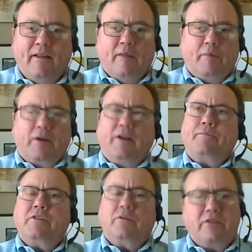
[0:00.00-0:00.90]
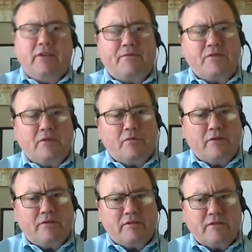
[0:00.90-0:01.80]
But so this
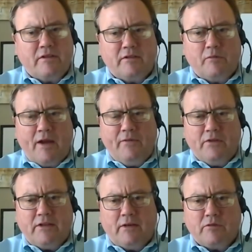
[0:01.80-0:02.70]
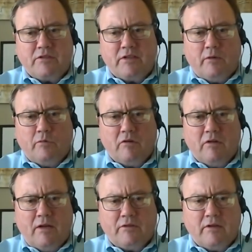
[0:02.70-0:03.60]
the Raven thing was a real
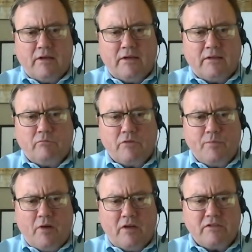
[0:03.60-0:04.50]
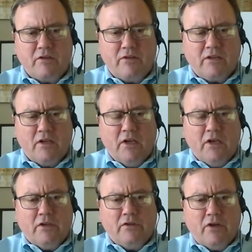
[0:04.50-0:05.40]
clever response, so that
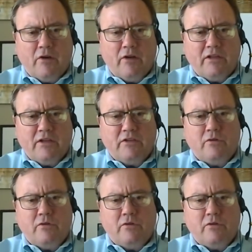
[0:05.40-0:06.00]
not only did you